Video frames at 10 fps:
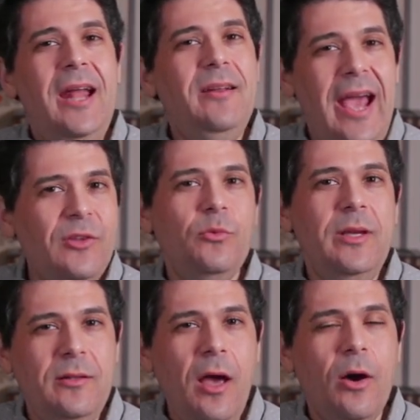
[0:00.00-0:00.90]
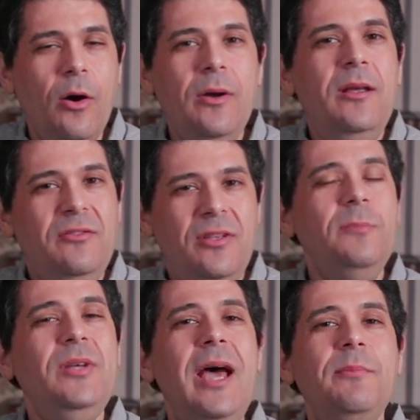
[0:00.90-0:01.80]
And as we know,
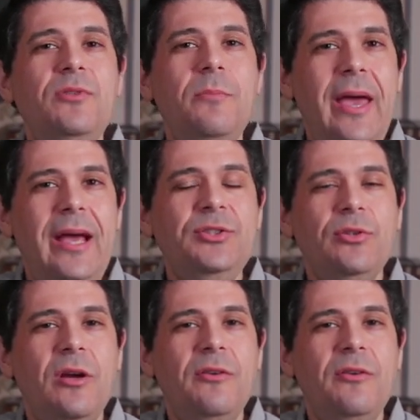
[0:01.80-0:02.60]
sometimes the measure